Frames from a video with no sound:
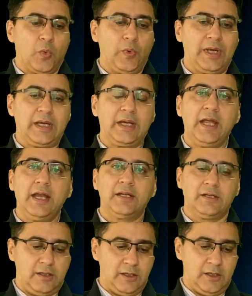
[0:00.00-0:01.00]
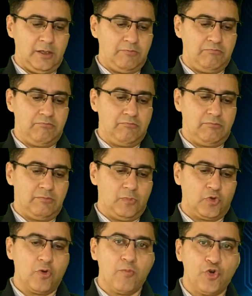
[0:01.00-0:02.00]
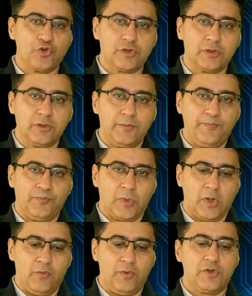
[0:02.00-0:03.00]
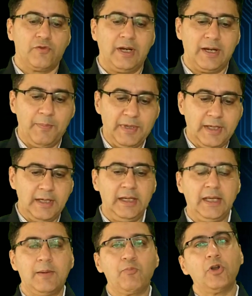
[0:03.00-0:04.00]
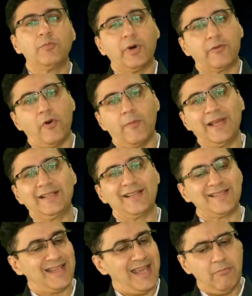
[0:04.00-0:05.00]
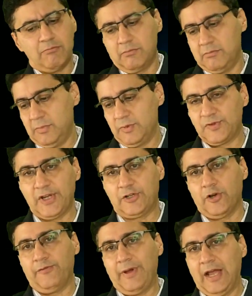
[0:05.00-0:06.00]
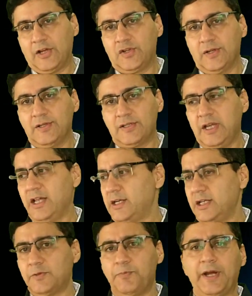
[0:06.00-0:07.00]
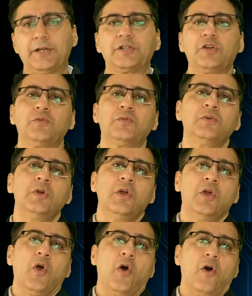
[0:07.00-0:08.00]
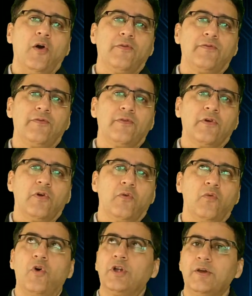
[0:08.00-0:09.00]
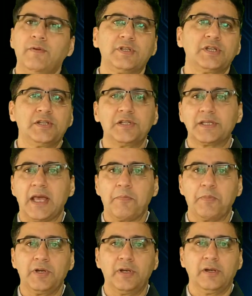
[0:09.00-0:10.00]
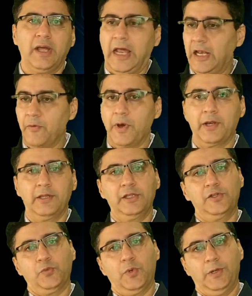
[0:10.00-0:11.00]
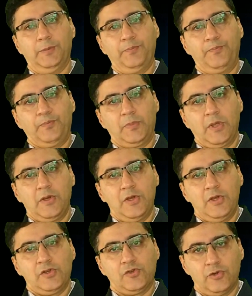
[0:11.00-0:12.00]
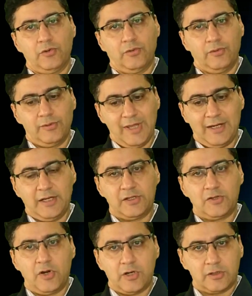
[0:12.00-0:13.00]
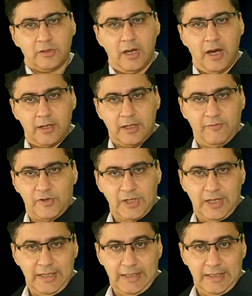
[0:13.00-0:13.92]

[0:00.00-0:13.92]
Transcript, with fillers: we create a robot which will repeatedly keep on performing the same set of actions irrespective of whatever changes happen anywhere in this world. So that is not artificial